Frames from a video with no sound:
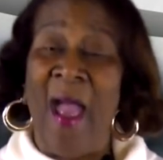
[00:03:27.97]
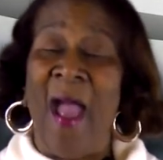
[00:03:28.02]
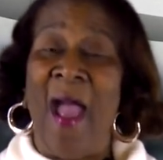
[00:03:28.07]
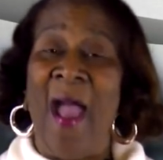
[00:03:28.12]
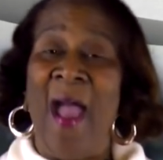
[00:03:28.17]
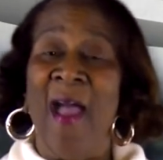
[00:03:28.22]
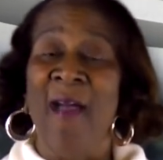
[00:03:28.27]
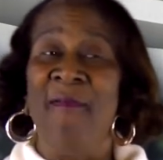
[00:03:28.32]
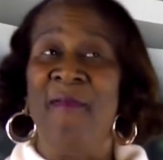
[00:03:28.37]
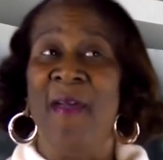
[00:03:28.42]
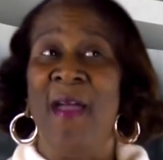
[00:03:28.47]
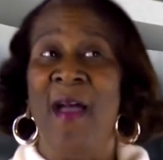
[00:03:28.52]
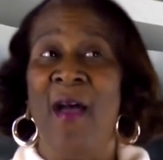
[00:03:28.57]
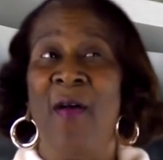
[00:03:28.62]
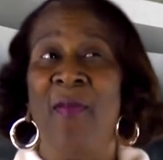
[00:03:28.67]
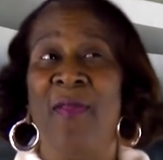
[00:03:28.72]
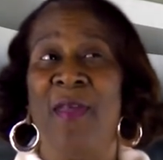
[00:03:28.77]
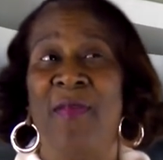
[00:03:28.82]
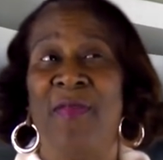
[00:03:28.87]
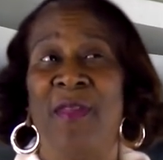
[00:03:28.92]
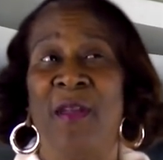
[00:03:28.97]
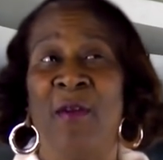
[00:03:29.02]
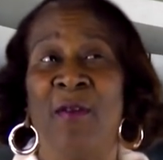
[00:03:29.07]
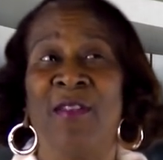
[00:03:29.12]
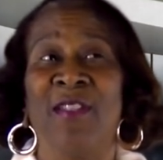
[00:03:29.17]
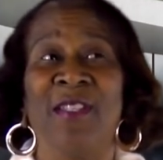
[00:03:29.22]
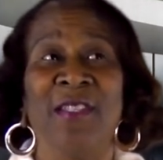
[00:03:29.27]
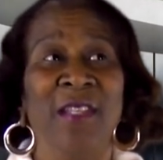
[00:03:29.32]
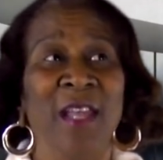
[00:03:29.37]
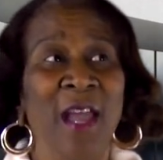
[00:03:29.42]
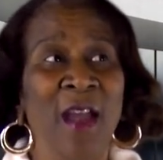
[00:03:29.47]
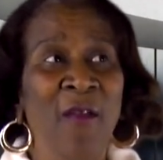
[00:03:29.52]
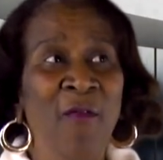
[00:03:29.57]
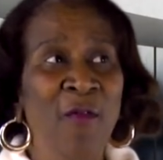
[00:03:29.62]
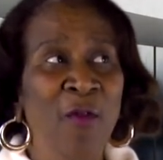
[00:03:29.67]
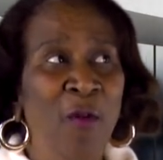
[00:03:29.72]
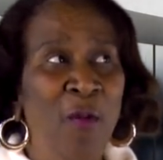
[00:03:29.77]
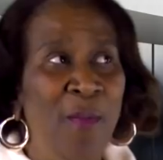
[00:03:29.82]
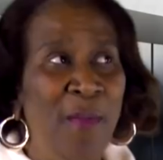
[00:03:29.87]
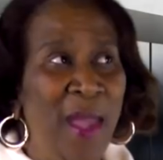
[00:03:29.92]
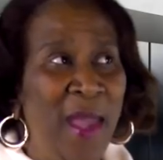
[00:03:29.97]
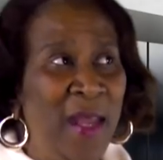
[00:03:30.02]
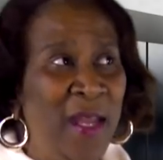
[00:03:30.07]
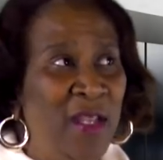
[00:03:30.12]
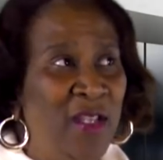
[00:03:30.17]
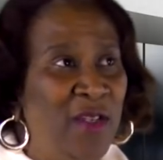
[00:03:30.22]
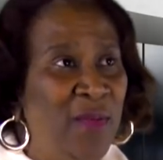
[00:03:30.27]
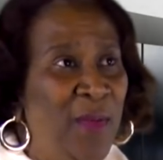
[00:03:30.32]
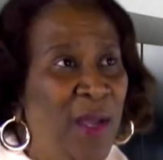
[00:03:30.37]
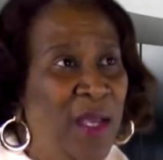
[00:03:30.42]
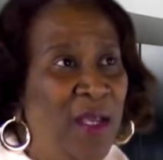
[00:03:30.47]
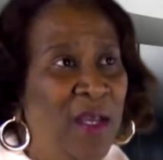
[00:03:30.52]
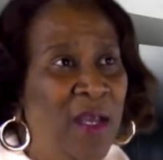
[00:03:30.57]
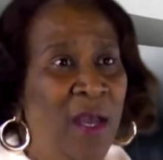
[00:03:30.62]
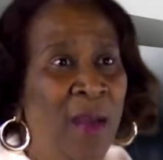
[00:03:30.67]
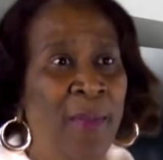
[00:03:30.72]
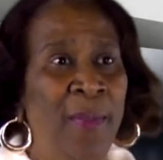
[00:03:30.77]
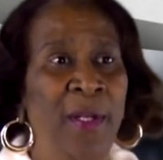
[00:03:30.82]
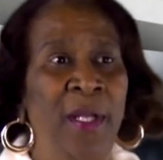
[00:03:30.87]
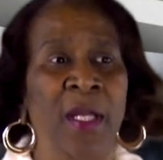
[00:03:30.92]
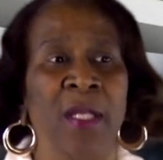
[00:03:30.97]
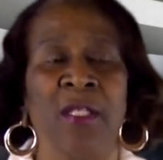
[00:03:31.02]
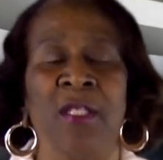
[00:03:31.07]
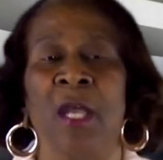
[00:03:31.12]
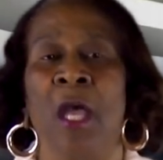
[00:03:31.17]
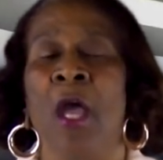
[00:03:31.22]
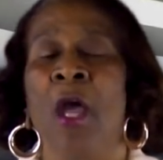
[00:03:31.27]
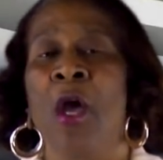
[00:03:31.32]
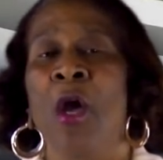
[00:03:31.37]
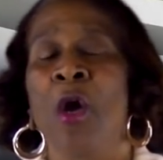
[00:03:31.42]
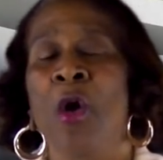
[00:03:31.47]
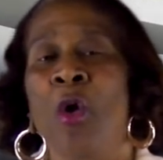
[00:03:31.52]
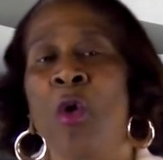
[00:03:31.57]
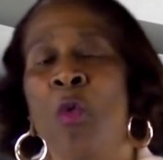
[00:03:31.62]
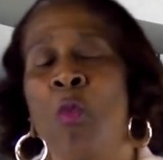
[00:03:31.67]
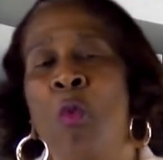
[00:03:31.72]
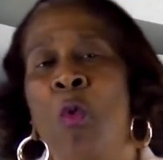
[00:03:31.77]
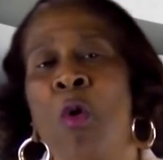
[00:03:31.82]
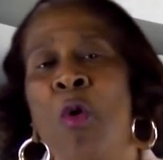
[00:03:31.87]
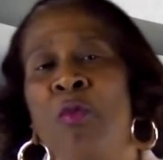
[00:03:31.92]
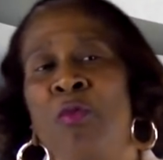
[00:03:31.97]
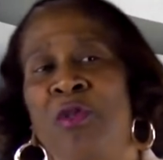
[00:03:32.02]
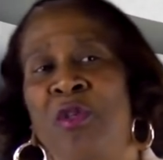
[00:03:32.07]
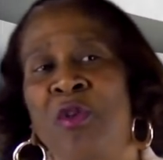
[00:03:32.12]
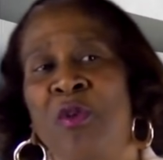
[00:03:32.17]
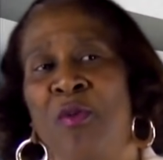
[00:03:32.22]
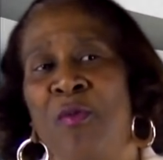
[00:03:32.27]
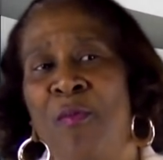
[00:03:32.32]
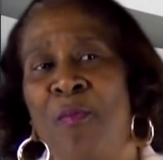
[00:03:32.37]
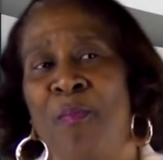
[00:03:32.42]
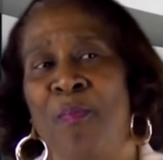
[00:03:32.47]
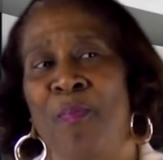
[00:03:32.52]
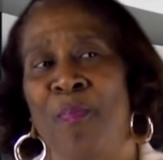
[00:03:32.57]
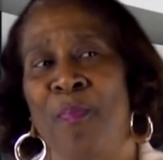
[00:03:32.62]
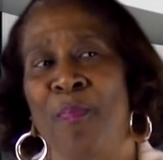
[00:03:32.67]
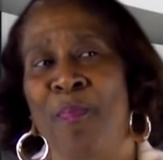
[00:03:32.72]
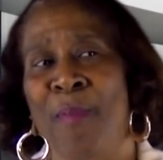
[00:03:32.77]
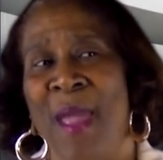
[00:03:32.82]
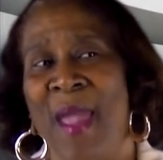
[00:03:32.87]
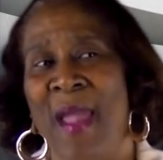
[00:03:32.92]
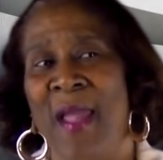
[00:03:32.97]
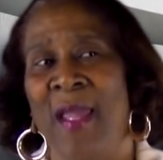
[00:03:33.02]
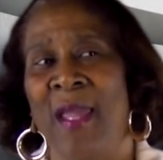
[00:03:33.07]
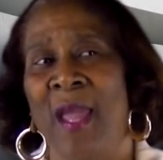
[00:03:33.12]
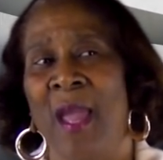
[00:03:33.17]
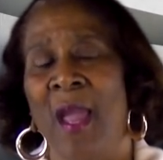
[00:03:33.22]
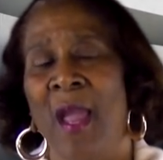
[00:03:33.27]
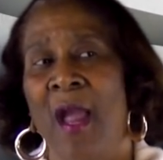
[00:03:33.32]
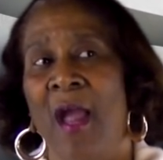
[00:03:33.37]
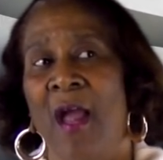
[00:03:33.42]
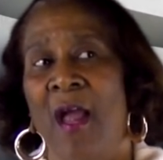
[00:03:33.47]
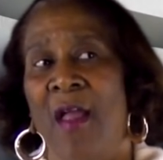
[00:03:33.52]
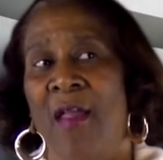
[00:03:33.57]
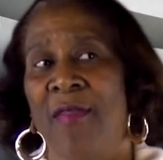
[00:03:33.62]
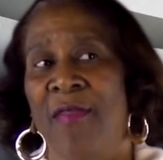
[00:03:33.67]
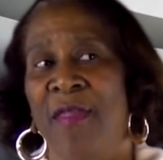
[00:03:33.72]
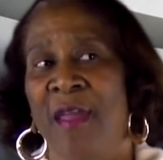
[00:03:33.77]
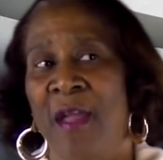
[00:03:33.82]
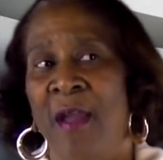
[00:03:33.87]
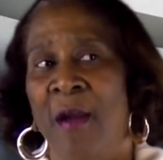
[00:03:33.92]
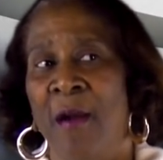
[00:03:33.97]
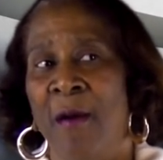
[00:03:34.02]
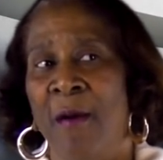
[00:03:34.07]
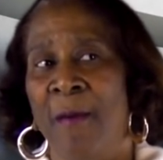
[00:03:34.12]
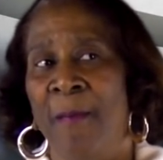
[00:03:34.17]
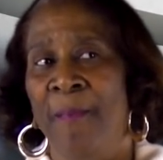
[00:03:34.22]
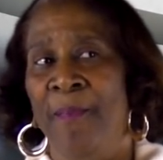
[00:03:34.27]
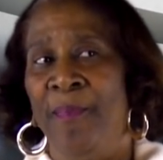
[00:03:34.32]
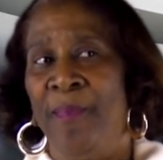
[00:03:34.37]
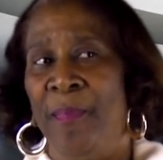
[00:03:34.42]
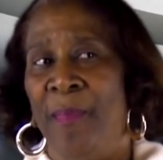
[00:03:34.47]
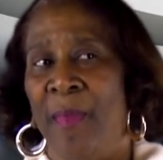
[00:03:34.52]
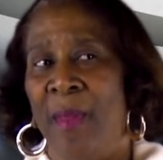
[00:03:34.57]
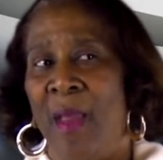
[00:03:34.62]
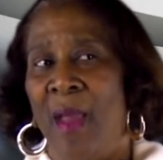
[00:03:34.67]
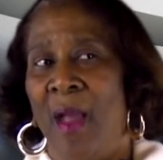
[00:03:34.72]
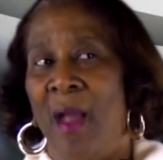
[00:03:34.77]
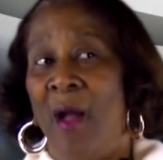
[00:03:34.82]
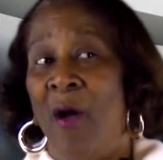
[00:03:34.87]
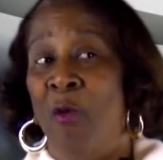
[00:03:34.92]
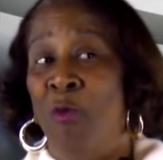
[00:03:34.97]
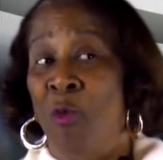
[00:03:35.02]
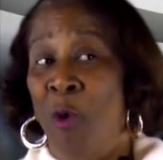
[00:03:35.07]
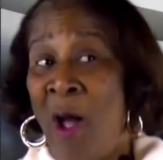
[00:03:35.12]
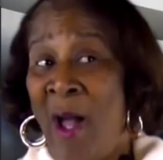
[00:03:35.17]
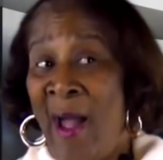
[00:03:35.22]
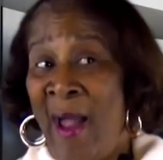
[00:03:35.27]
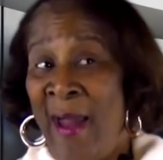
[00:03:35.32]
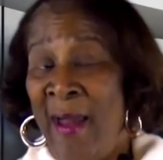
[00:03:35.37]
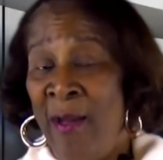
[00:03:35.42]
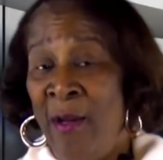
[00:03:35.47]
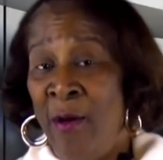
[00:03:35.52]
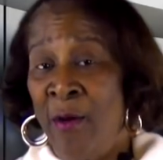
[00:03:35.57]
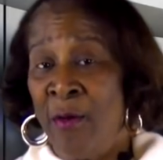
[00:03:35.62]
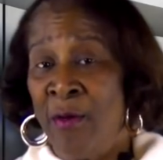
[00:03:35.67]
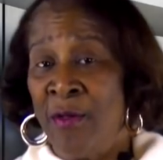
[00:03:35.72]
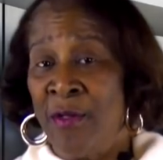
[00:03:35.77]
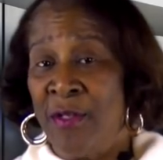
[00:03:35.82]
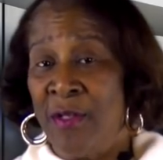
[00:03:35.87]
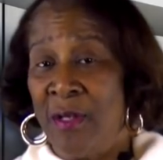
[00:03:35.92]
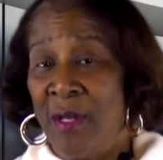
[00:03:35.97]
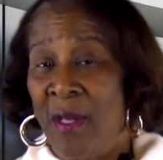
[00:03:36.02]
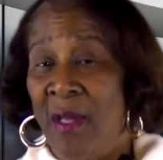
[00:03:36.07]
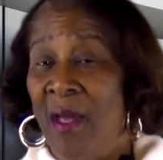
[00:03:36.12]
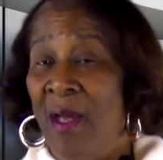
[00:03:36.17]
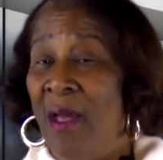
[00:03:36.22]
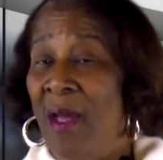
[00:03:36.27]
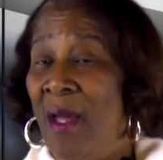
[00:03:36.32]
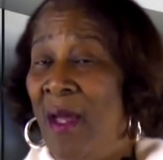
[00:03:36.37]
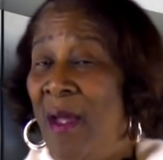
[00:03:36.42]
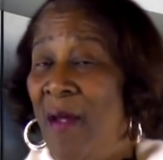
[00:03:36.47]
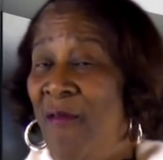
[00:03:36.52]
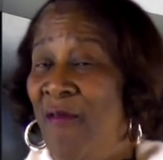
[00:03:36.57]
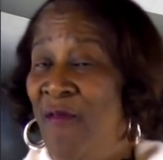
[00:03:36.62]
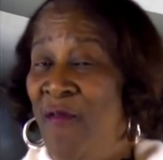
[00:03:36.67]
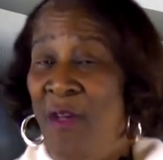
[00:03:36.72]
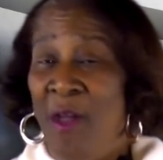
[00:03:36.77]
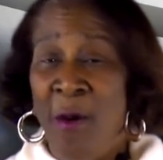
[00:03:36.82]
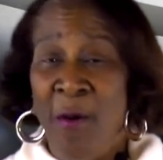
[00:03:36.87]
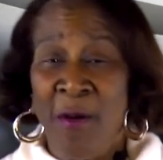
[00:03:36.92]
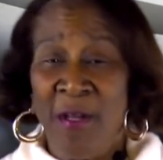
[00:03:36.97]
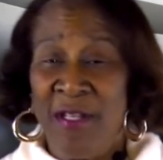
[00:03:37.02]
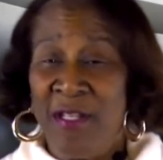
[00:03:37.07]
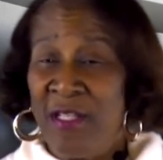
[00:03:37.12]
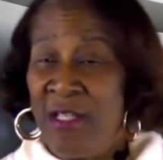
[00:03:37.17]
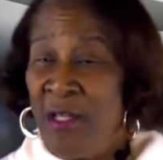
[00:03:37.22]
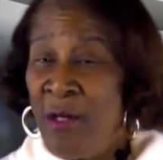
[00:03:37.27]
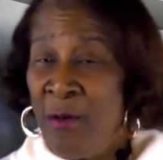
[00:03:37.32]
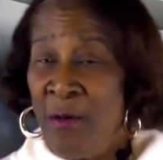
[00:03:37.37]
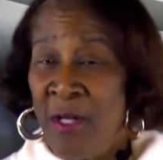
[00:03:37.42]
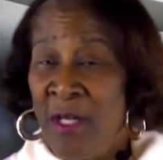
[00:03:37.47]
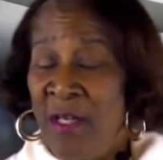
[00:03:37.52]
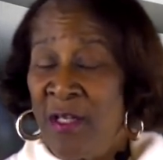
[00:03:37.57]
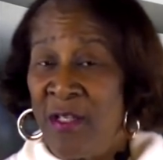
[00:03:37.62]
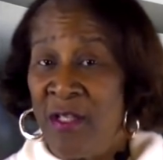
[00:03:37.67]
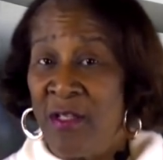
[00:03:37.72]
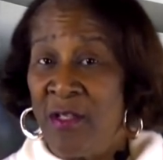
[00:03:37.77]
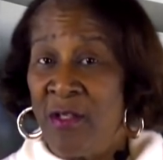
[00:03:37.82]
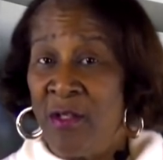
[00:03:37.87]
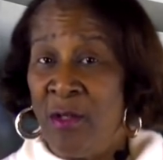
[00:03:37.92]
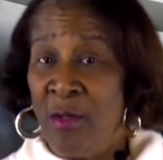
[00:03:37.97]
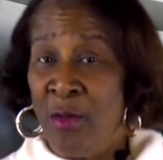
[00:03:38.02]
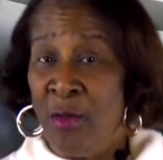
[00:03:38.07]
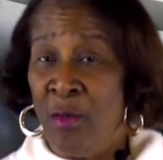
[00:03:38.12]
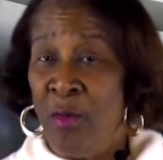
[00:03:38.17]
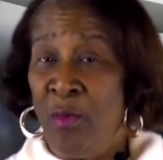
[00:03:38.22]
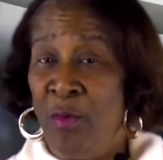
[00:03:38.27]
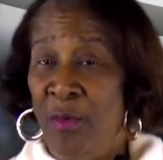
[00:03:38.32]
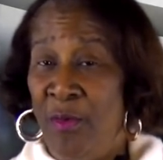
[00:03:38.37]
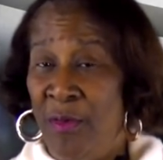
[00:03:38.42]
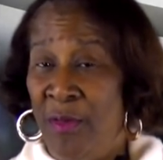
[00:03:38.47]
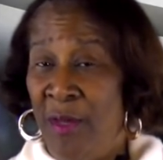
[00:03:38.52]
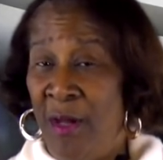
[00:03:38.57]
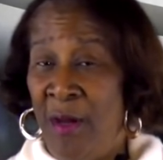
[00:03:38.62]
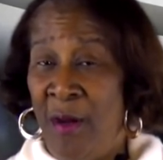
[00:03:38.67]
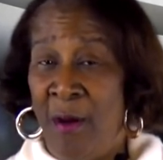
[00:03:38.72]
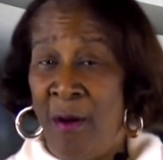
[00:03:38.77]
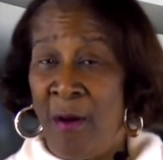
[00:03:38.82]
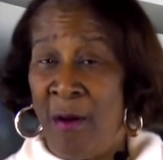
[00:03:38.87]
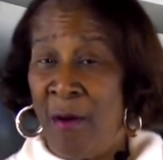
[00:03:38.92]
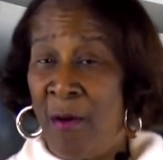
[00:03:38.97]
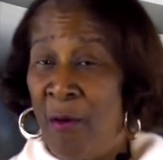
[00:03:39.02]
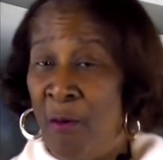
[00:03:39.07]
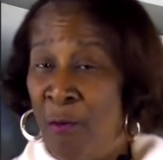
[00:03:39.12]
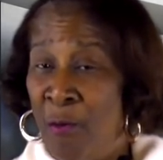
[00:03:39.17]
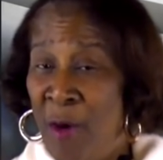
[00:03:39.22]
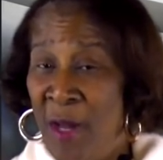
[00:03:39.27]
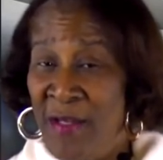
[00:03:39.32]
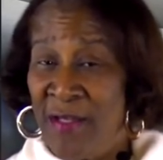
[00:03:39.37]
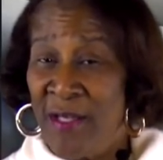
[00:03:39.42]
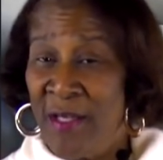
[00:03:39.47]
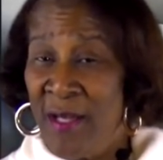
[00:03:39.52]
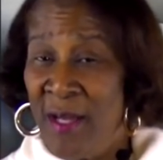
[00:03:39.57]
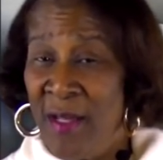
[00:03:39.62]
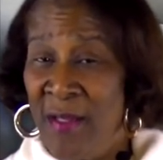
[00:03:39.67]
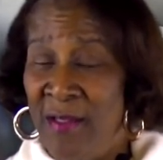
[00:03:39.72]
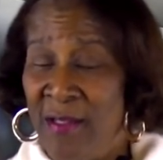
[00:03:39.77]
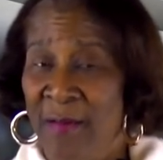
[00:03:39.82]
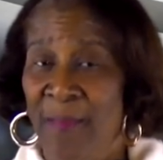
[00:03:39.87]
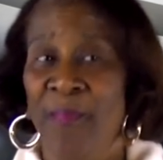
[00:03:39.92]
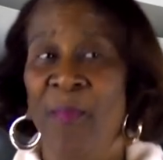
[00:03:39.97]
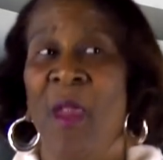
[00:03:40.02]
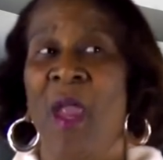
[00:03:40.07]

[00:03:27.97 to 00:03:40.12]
I found that there are several management companies who want to make their riders very serious to their residents.